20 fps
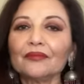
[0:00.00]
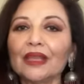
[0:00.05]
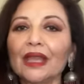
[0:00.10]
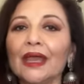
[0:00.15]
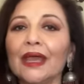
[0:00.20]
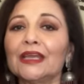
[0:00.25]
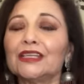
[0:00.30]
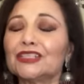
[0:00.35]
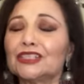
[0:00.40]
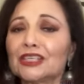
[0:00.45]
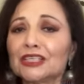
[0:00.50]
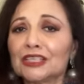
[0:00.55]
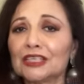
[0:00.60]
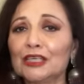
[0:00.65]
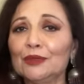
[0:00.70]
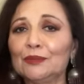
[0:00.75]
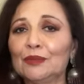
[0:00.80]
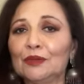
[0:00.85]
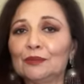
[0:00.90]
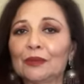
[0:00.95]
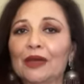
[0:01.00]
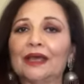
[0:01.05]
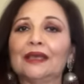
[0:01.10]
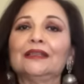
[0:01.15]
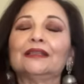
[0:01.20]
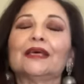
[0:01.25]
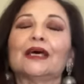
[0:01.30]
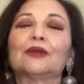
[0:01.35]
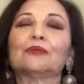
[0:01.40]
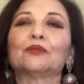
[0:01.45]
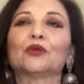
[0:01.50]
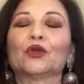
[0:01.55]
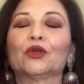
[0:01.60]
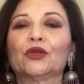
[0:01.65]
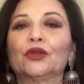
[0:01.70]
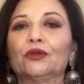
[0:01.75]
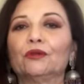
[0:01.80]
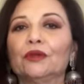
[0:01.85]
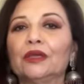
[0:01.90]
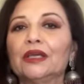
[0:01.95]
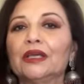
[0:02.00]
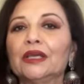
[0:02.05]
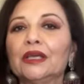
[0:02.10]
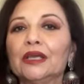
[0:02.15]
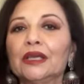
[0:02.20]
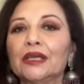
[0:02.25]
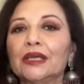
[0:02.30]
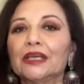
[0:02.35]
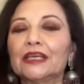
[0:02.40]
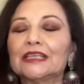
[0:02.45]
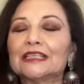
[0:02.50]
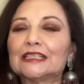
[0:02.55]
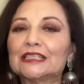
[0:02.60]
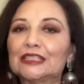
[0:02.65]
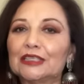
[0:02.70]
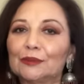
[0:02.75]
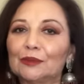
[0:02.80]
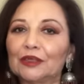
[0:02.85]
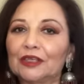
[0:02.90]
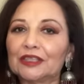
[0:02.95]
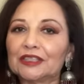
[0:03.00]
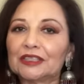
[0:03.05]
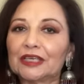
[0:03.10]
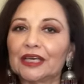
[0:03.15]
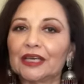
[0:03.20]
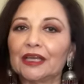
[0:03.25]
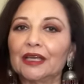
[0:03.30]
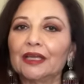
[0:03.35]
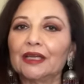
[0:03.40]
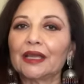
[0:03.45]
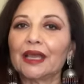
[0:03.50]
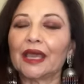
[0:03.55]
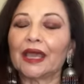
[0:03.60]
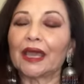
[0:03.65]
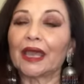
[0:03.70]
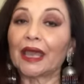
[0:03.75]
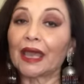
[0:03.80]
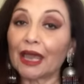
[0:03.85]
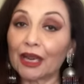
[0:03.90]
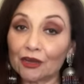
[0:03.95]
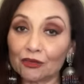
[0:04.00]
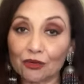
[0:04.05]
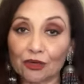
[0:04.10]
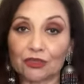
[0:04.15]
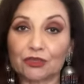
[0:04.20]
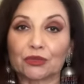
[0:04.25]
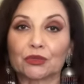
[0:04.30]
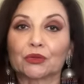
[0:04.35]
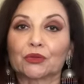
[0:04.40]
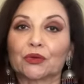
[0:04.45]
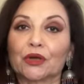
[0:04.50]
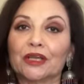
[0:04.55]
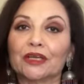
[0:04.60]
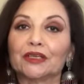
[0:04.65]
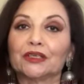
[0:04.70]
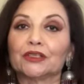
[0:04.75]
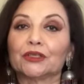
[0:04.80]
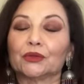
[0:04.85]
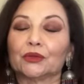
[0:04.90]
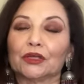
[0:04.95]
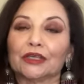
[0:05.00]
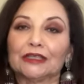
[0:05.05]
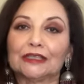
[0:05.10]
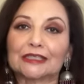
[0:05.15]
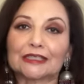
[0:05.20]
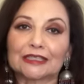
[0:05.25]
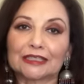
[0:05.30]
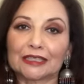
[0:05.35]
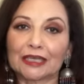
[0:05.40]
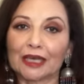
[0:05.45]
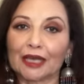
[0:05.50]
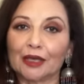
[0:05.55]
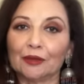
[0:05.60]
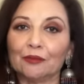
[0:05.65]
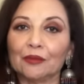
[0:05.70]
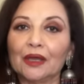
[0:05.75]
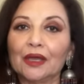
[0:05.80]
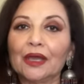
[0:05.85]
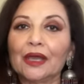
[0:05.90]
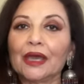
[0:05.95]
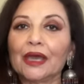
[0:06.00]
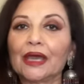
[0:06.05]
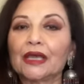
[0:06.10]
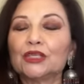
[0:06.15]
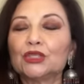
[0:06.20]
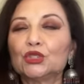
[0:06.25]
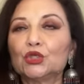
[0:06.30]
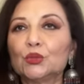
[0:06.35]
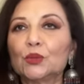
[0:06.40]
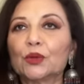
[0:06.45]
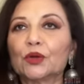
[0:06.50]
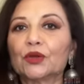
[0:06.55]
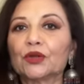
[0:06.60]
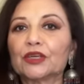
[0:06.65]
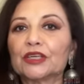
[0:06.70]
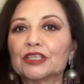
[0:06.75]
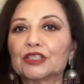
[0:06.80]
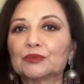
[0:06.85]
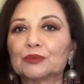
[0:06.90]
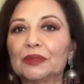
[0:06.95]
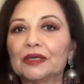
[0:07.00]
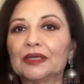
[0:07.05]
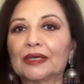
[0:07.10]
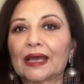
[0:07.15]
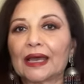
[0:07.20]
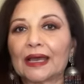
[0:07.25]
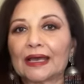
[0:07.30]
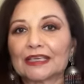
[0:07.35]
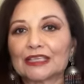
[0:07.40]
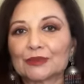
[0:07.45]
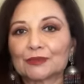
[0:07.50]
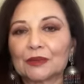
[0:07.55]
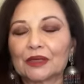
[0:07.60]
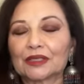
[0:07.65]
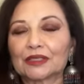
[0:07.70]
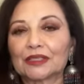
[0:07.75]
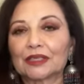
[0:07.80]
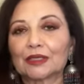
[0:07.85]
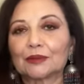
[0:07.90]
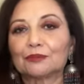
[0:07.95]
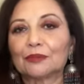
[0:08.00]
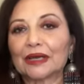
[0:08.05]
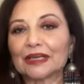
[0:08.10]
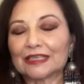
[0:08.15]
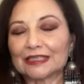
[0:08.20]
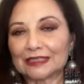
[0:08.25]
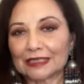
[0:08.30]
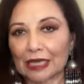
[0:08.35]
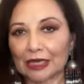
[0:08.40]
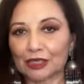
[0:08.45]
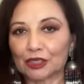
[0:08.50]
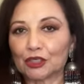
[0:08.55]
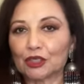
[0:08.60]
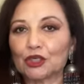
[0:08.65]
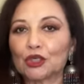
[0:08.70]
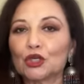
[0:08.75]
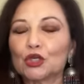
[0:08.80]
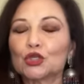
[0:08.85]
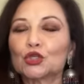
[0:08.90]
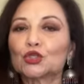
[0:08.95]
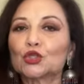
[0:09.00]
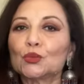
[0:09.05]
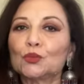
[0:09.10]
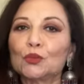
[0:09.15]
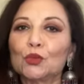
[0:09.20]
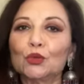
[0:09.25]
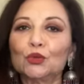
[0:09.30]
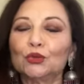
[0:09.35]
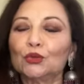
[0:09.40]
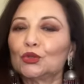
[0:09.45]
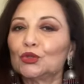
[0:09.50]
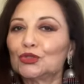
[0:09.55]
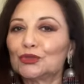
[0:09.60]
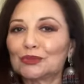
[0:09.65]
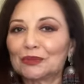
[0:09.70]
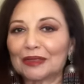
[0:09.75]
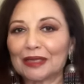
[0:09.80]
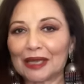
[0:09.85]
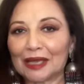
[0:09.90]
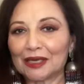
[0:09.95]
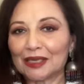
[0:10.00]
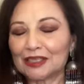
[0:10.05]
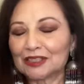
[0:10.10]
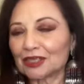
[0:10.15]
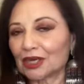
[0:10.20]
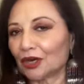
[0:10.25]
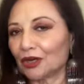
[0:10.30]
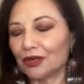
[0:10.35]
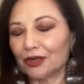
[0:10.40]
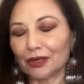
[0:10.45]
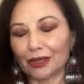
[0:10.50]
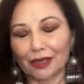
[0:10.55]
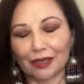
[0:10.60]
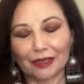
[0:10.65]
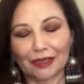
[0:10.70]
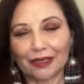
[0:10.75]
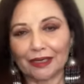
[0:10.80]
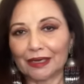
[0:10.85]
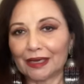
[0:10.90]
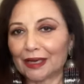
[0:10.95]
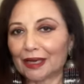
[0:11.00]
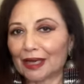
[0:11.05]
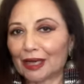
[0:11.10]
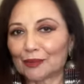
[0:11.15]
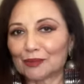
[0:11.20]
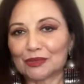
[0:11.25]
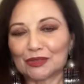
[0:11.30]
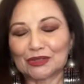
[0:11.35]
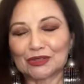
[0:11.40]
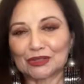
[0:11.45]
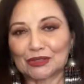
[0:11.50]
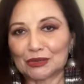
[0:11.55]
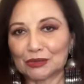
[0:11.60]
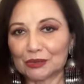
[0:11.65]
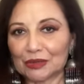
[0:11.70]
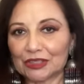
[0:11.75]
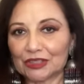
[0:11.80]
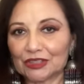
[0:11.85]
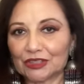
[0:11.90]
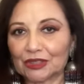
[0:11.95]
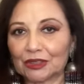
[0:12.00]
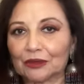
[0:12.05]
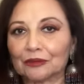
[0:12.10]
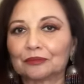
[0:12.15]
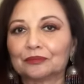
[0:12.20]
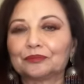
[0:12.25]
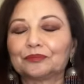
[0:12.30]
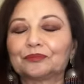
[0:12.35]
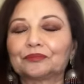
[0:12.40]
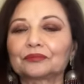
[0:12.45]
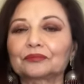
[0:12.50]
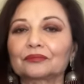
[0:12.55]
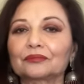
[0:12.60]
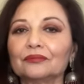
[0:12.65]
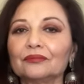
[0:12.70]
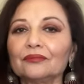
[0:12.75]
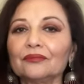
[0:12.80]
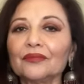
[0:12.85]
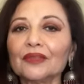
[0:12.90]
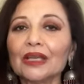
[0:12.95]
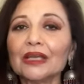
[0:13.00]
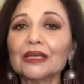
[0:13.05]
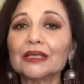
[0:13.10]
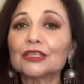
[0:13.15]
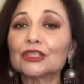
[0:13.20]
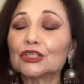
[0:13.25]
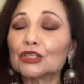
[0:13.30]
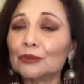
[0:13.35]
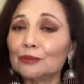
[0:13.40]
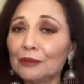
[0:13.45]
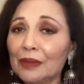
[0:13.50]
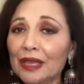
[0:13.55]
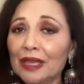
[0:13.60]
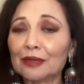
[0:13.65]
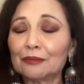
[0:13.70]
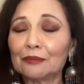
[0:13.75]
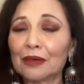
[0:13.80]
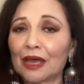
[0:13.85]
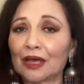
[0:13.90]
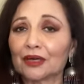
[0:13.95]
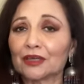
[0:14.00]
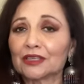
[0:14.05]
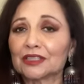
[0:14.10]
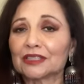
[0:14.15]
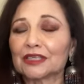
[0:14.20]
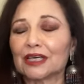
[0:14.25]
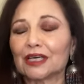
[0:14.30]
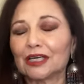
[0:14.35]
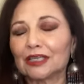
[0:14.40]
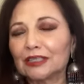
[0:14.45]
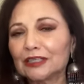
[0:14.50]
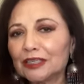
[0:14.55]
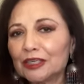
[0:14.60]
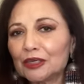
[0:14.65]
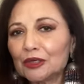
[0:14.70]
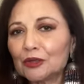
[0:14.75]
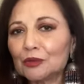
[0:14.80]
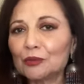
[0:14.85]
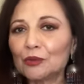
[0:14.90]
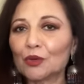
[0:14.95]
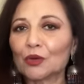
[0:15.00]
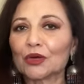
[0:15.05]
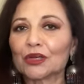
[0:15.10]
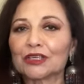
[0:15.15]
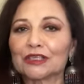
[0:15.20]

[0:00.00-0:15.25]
And just keep in mind that Mercury is debilitated and retrograde during this time. And Jupiter is being aspected by Saturn. So both those planets are not in a happy situation. To make matters a little more